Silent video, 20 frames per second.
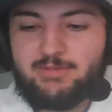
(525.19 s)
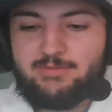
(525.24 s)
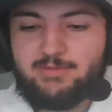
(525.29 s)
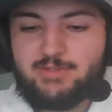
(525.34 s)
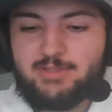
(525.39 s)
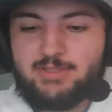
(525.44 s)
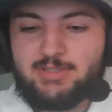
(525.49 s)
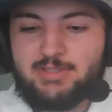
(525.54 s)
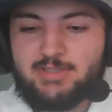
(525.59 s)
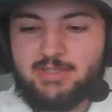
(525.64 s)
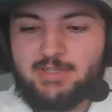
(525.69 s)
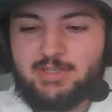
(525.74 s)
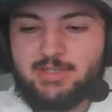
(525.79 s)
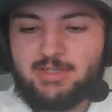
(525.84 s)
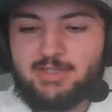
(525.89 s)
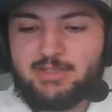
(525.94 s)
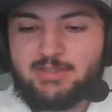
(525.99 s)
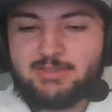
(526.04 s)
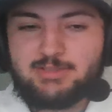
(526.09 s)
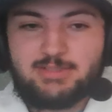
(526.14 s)
if you didn't
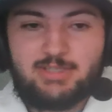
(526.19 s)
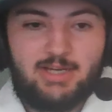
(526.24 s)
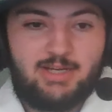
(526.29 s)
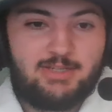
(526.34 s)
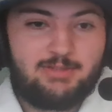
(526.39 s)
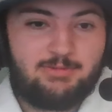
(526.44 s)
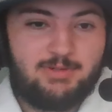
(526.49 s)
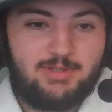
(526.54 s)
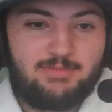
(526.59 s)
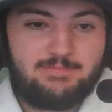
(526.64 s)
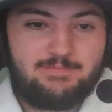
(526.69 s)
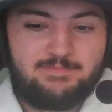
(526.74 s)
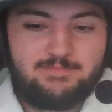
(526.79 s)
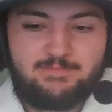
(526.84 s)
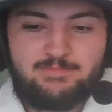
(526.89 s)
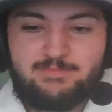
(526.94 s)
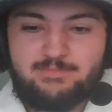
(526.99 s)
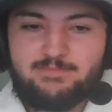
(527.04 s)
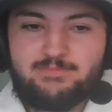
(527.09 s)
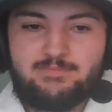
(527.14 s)
uh, get the shiny, well,
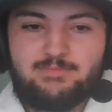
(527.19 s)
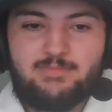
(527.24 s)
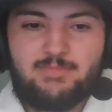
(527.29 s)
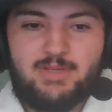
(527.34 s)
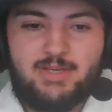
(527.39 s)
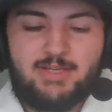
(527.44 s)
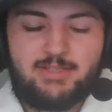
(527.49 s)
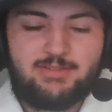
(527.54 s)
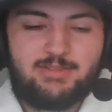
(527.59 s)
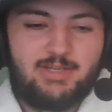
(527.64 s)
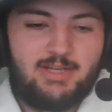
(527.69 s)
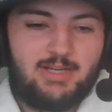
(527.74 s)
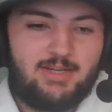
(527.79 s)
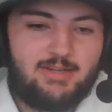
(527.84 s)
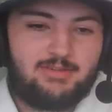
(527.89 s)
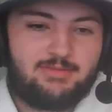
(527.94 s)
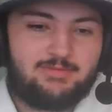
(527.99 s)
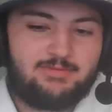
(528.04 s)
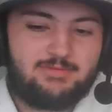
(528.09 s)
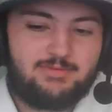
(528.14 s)
and you
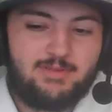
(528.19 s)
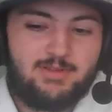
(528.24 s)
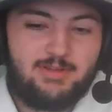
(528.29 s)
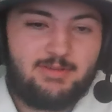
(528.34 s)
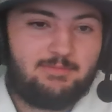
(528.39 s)
have